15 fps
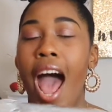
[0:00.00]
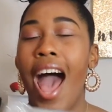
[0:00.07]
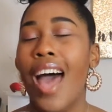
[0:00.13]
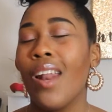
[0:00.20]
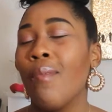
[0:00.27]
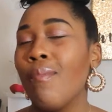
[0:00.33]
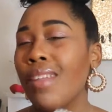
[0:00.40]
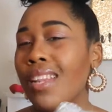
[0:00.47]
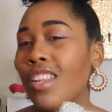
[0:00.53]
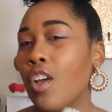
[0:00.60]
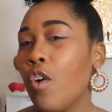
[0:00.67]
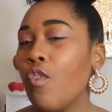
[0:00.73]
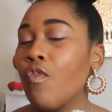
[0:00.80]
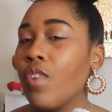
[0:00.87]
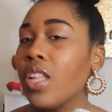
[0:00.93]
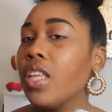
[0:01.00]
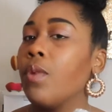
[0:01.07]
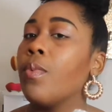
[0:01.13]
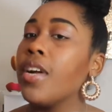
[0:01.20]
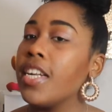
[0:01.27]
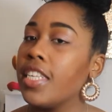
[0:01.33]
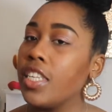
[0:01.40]
I don't really
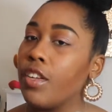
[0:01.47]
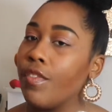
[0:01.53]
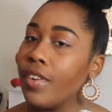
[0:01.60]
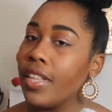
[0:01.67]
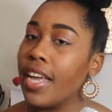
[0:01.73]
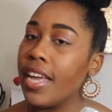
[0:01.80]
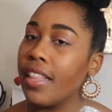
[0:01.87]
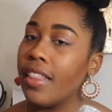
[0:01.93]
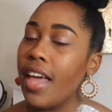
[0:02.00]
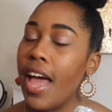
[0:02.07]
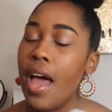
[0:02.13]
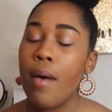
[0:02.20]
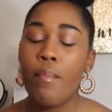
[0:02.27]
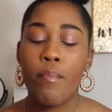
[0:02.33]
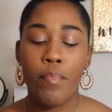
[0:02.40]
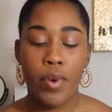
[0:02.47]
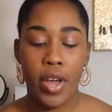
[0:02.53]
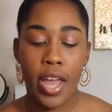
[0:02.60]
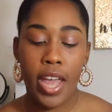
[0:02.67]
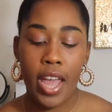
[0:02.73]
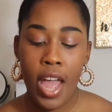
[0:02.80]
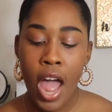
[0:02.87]
wear silver like that,
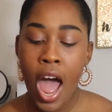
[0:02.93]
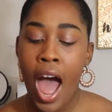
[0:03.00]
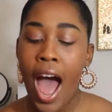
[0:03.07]
but